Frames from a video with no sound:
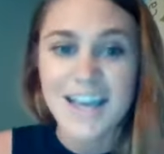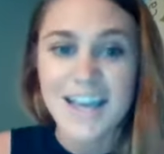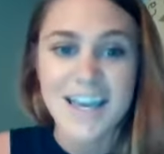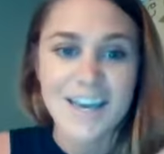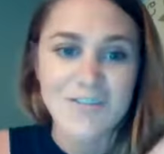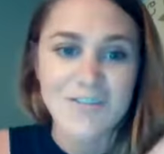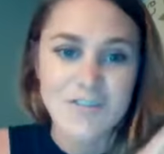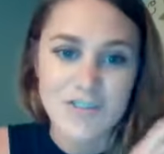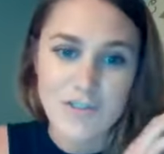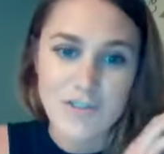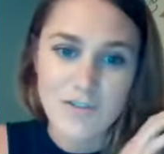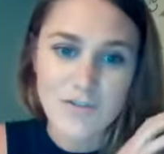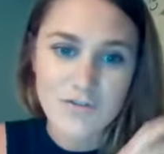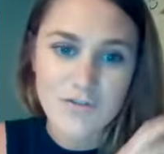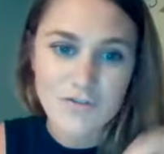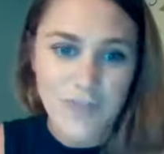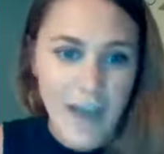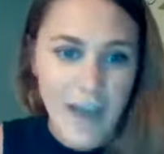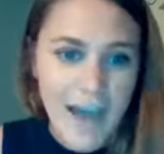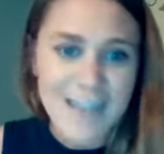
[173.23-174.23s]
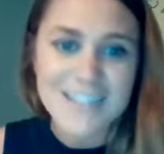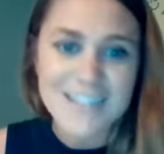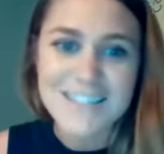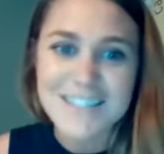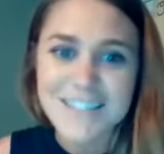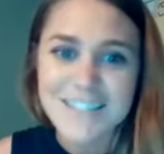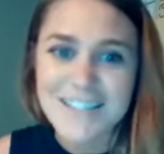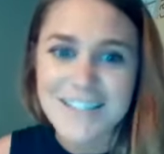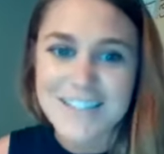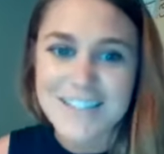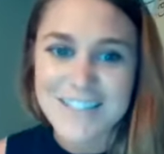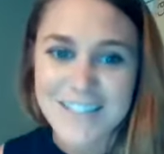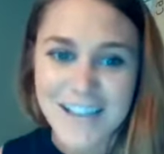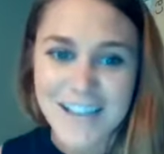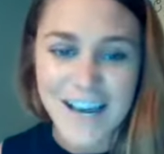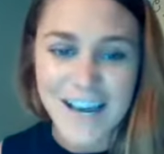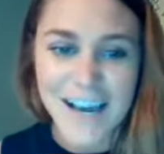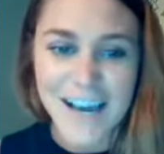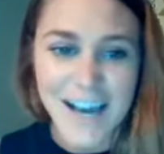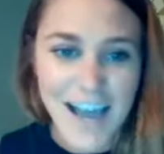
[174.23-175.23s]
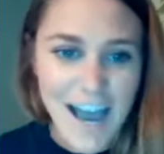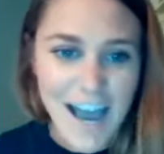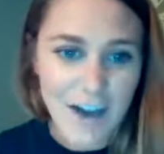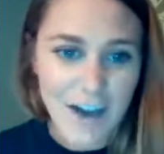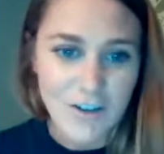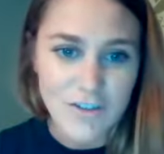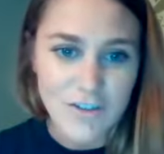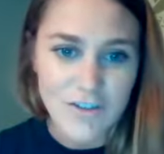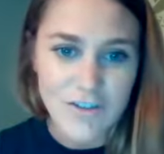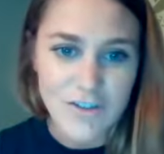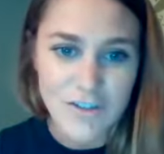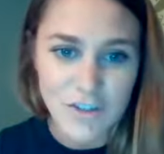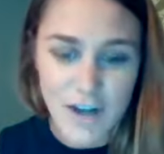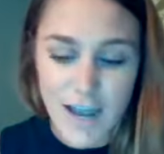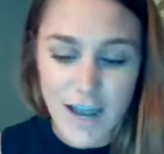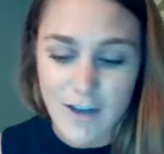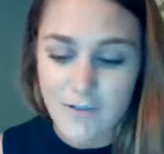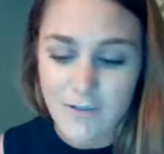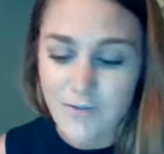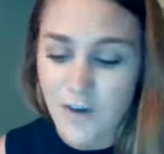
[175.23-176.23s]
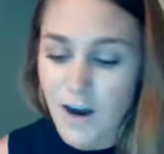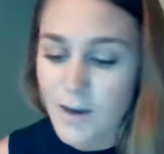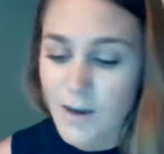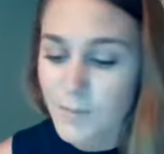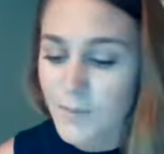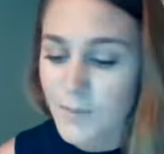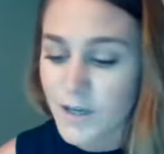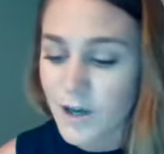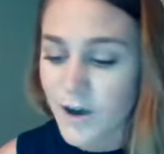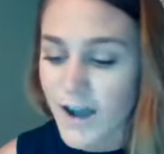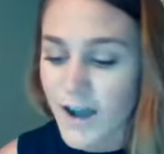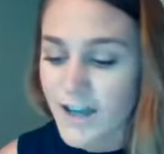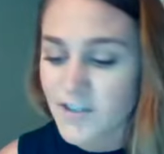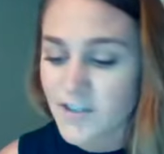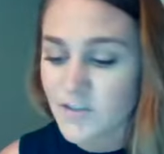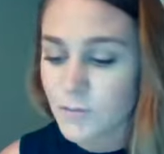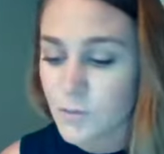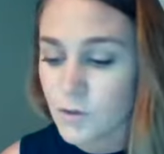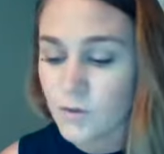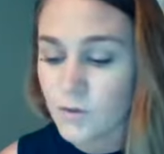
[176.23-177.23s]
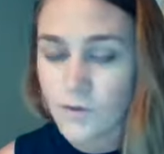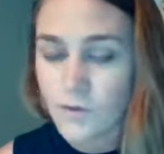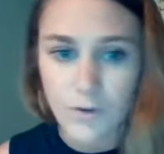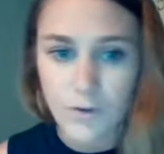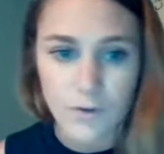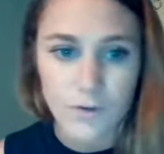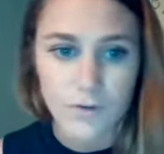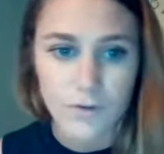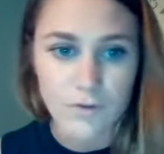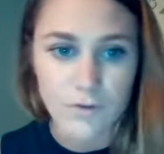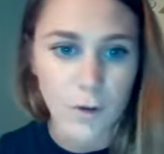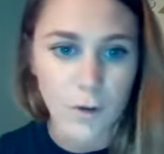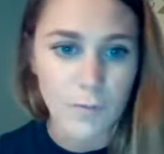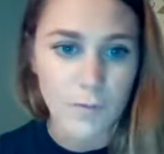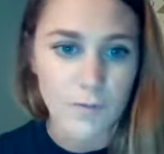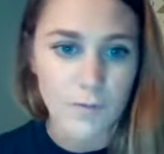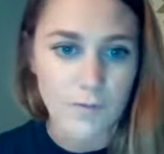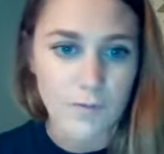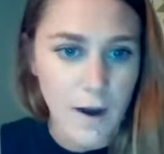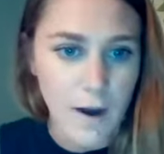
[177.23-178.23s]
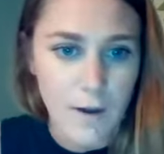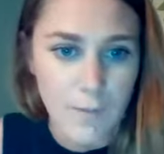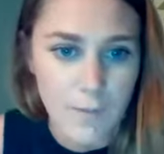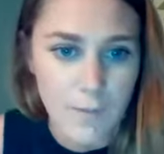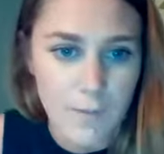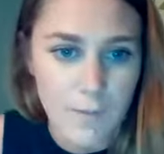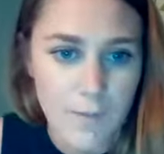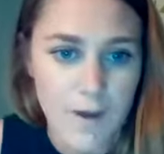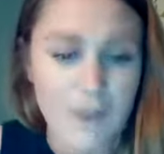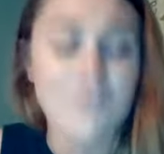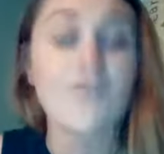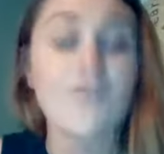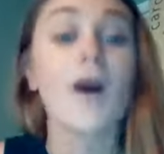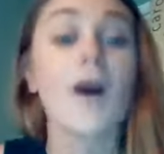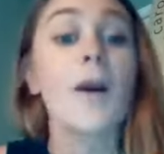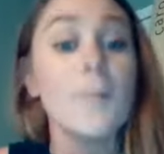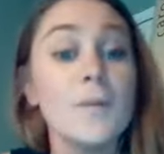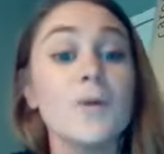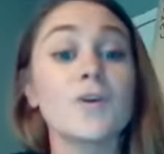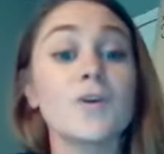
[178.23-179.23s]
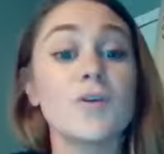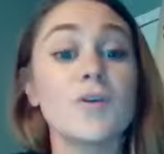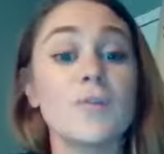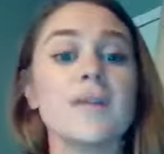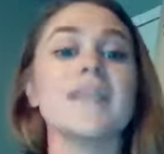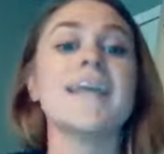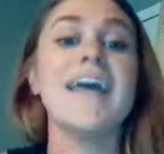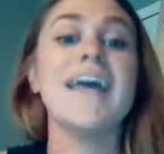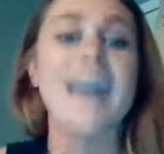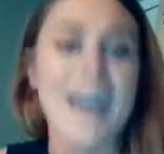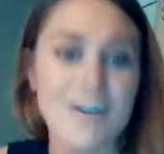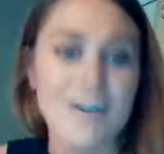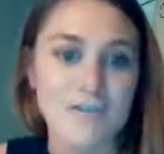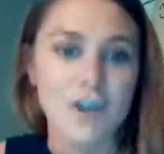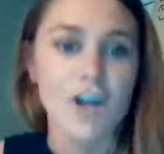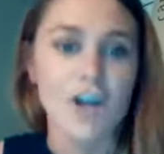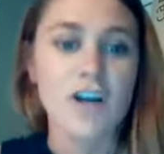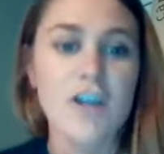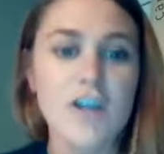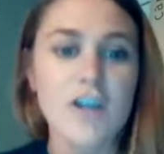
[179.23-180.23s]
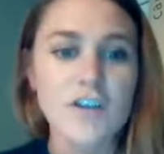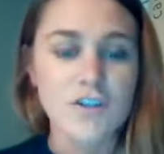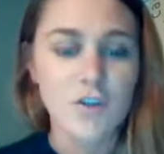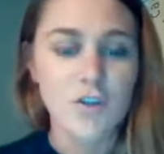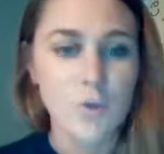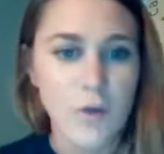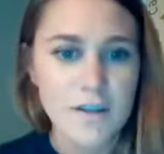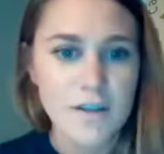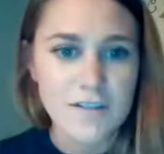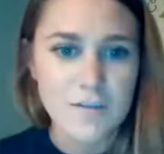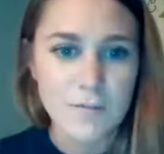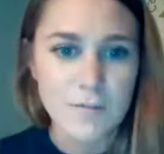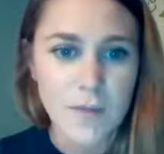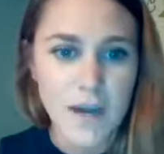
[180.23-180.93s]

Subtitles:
It was the fastest House draft Farm Bill has moved through a Farm Bill committee ever. So there wasn't